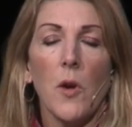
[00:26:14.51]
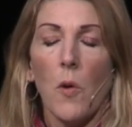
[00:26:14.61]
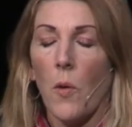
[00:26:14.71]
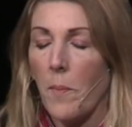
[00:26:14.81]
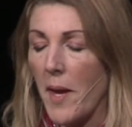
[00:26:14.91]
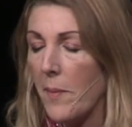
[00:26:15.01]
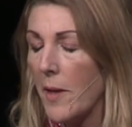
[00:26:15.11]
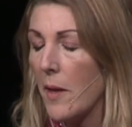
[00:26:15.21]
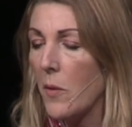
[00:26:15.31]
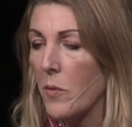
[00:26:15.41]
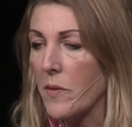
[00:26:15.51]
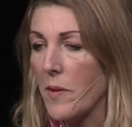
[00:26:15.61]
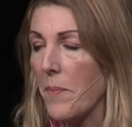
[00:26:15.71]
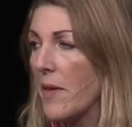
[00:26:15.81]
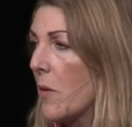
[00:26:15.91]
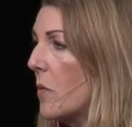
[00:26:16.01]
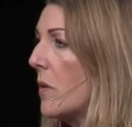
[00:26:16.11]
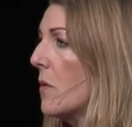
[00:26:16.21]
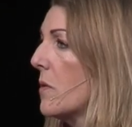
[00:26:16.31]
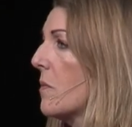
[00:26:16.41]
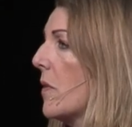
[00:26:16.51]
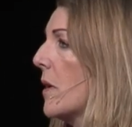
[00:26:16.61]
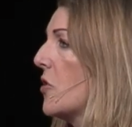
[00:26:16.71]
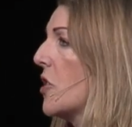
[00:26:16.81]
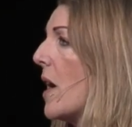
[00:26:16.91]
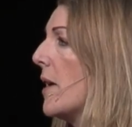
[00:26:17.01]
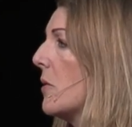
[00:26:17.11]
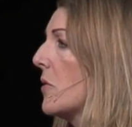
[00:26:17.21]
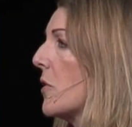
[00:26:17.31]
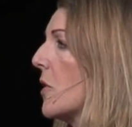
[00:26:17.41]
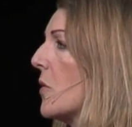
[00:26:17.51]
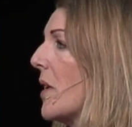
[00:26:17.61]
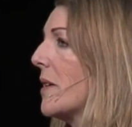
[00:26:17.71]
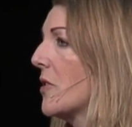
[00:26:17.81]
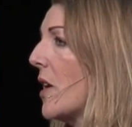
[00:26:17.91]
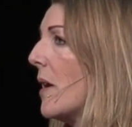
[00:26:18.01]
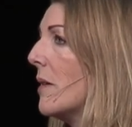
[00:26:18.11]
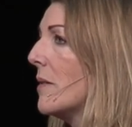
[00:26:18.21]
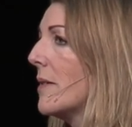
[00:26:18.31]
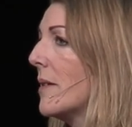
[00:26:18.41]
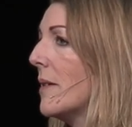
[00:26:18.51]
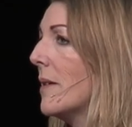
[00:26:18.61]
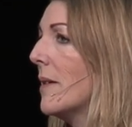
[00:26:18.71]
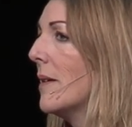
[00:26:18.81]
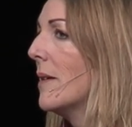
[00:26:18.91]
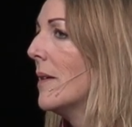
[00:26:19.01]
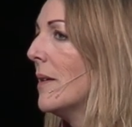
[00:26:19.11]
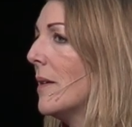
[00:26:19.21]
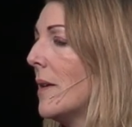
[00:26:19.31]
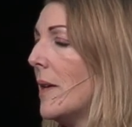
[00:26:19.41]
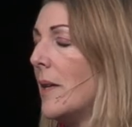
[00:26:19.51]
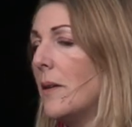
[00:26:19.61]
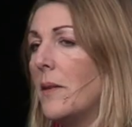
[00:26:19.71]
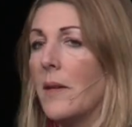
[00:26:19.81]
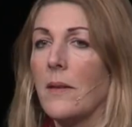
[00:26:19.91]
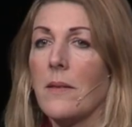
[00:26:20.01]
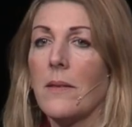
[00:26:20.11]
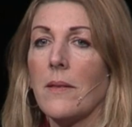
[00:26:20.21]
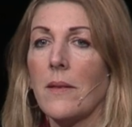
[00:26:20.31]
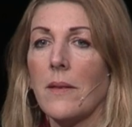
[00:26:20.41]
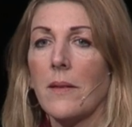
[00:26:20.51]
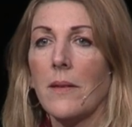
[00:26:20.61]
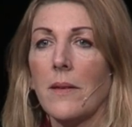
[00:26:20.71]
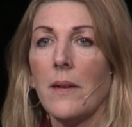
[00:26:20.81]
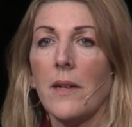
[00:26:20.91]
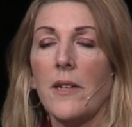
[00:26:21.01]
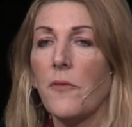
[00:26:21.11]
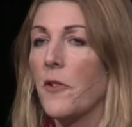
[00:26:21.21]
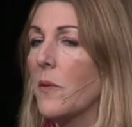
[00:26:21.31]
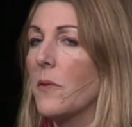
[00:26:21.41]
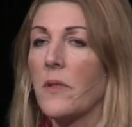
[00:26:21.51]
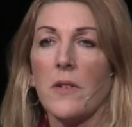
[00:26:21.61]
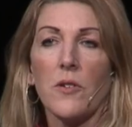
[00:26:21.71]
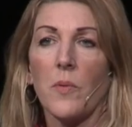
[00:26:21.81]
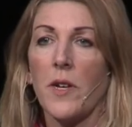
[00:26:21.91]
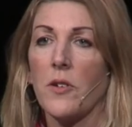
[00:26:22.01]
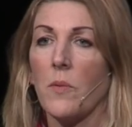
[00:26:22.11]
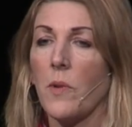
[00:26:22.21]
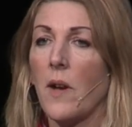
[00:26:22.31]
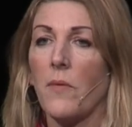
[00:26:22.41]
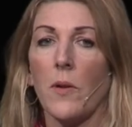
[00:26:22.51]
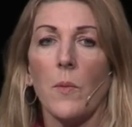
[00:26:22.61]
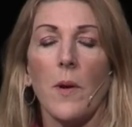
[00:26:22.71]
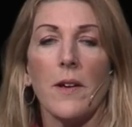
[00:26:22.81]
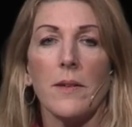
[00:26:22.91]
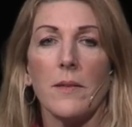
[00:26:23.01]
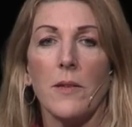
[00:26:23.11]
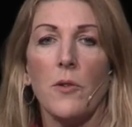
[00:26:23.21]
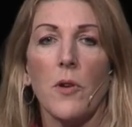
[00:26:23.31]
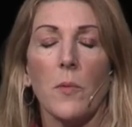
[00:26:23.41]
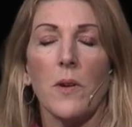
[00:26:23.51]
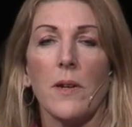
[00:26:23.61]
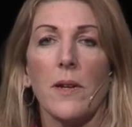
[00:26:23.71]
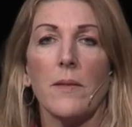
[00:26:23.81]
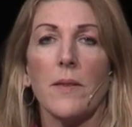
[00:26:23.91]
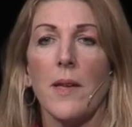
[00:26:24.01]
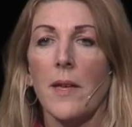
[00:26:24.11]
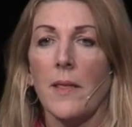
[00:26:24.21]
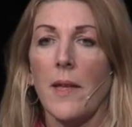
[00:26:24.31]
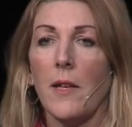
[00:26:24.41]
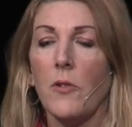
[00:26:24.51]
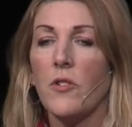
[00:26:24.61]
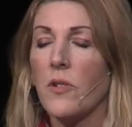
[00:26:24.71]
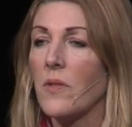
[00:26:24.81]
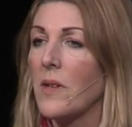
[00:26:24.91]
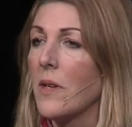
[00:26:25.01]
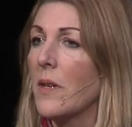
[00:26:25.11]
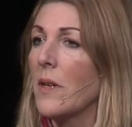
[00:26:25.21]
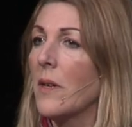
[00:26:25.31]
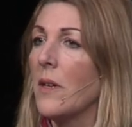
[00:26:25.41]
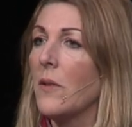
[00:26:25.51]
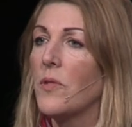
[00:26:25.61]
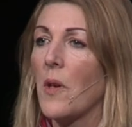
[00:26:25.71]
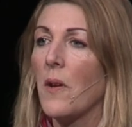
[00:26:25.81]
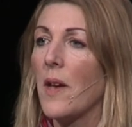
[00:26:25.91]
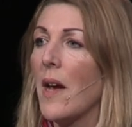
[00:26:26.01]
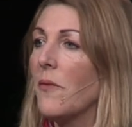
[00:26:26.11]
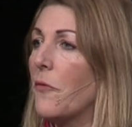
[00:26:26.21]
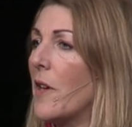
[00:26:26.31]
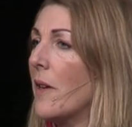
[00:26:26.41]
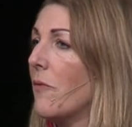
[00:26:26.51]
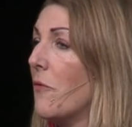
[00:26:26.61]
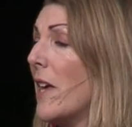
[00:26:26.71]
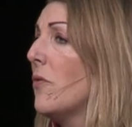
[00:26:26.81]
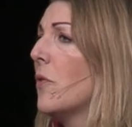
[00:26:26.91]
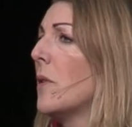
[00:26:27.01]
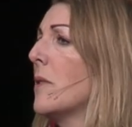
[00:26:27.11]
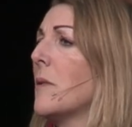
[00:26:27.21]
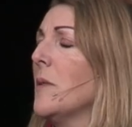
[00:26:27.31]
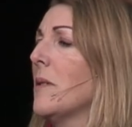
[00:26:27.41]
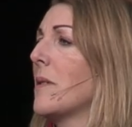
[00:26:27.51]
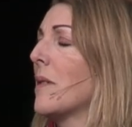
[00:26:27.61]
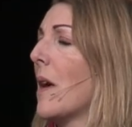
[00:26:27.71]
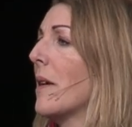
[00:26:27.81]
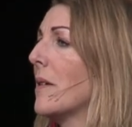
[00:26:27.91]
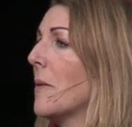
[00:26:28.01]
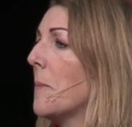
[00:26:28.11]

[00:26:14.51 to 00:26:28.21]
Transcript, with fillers: Or maybe it was something with your, a child or a grandchild, an illness, a difficult situation, whatever it was, you know what it is, that you just, you saw God fa faithful in the midst of that.